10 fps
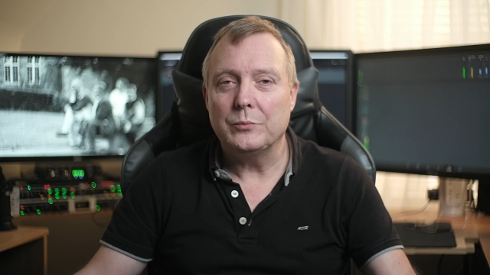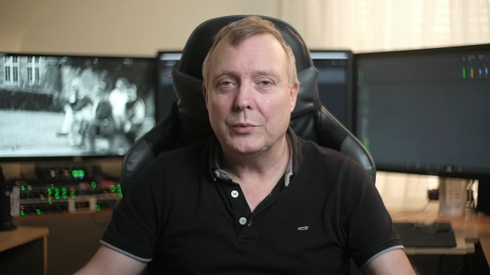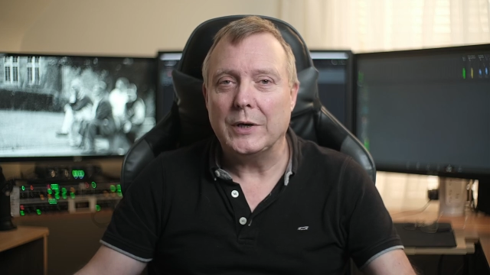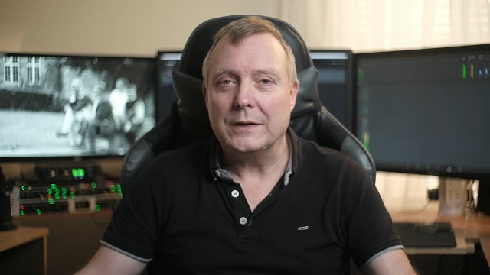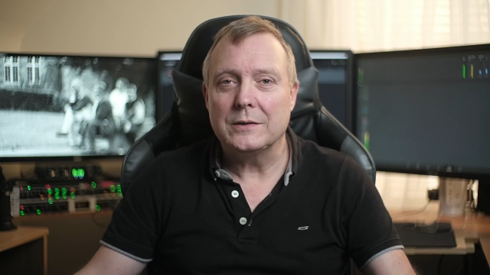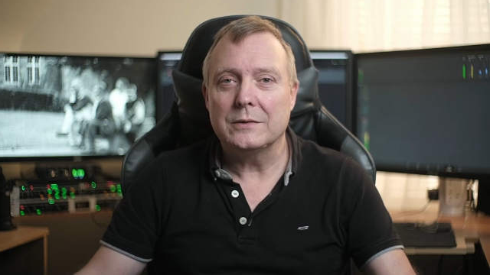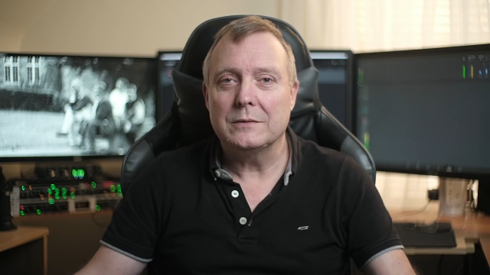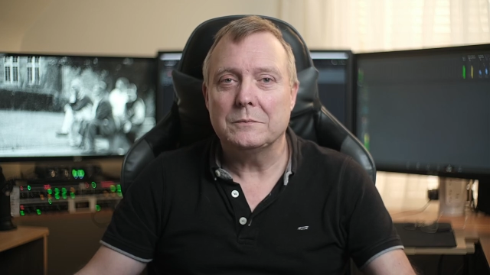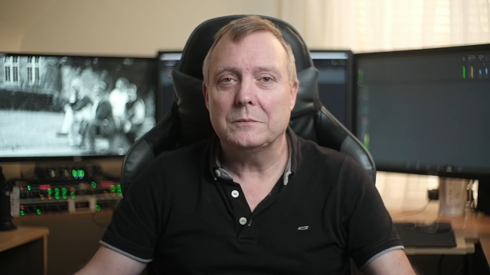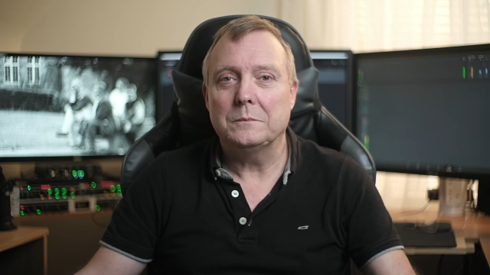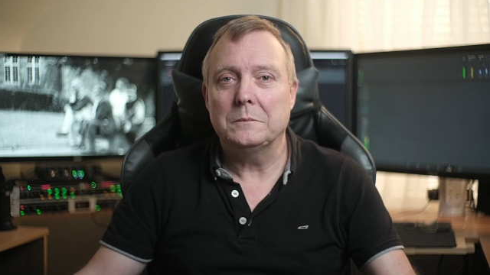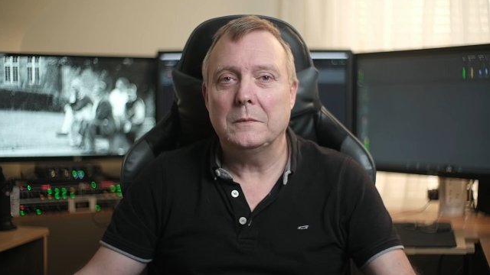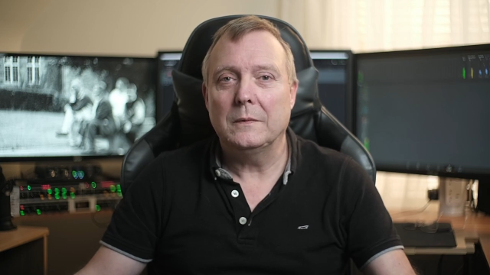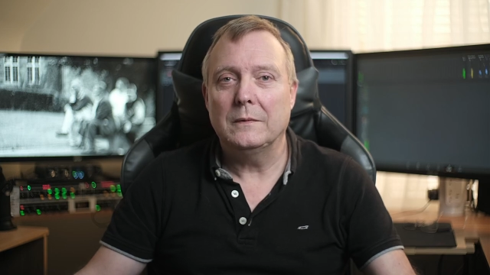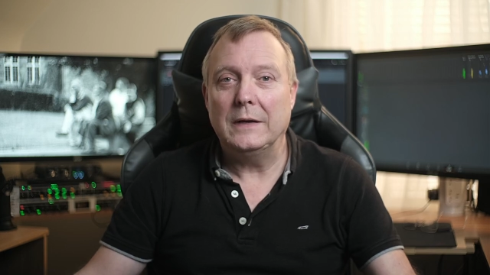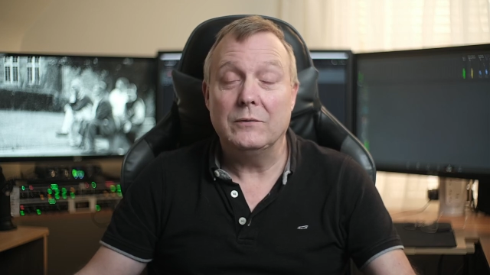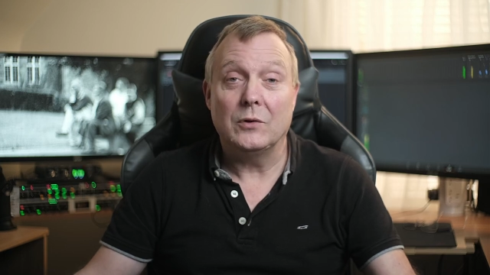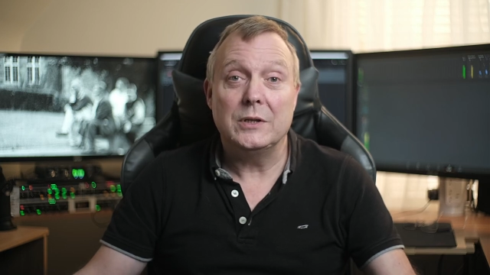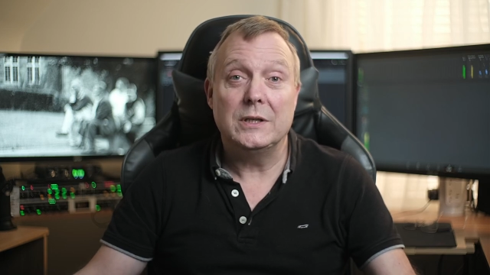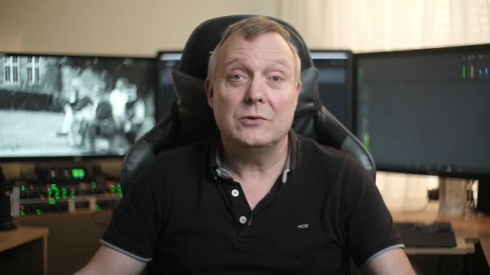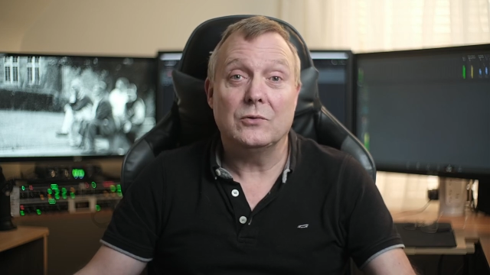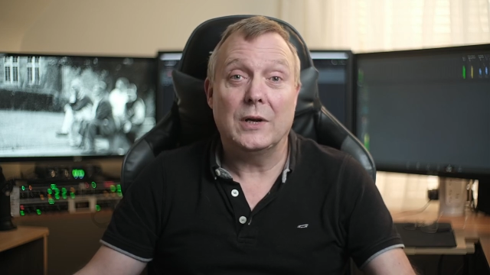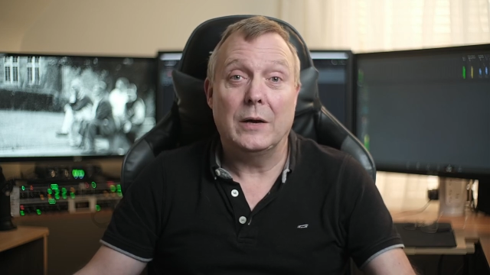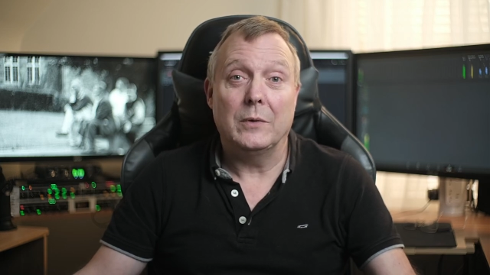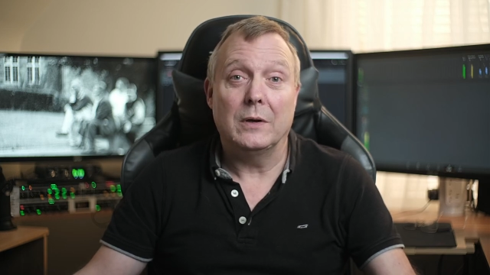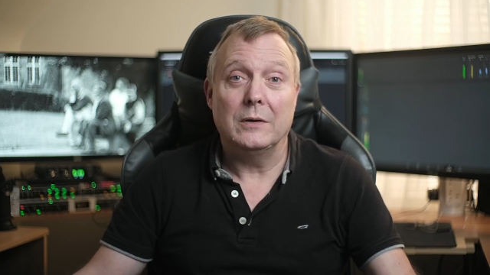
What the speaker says: prints, even on your digital camera.